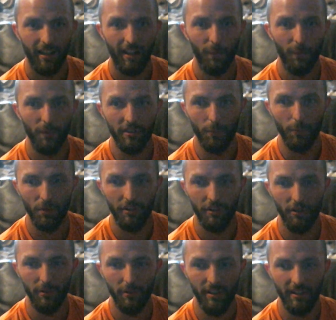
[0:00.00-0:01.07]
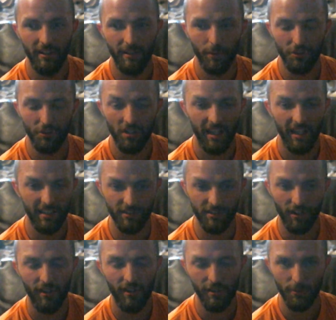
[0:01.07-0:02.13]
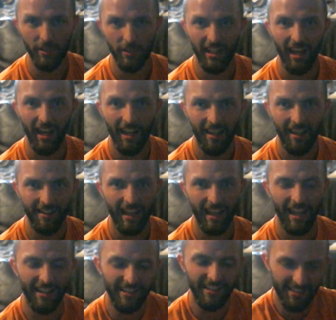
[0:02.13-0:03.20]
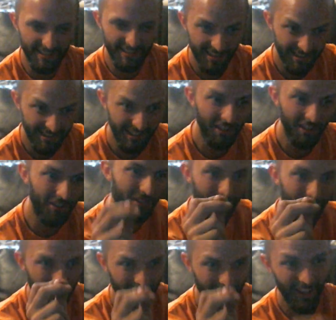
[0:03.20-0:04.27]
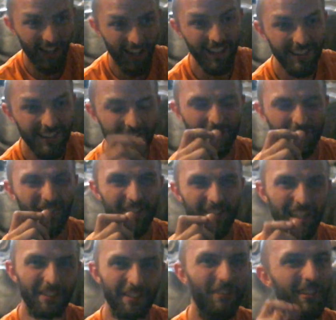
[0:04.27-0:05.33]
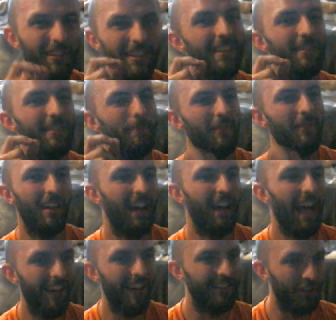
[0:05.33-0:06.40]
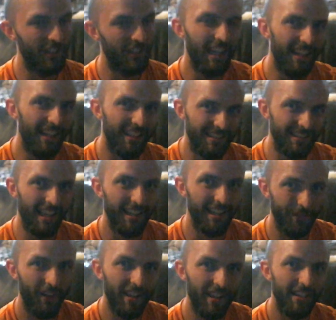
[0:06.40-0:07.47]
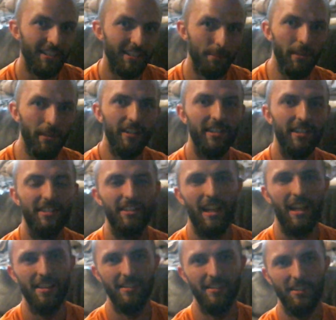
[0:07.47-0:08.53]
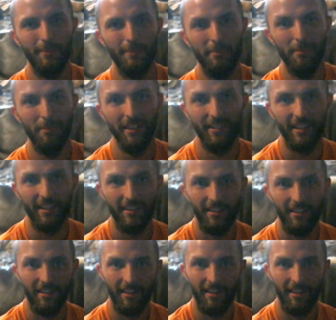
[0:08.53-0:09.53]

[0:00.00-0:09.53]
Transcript: and we're trying as hard as we can, and it's still not even creating a satisfying experience as a human being.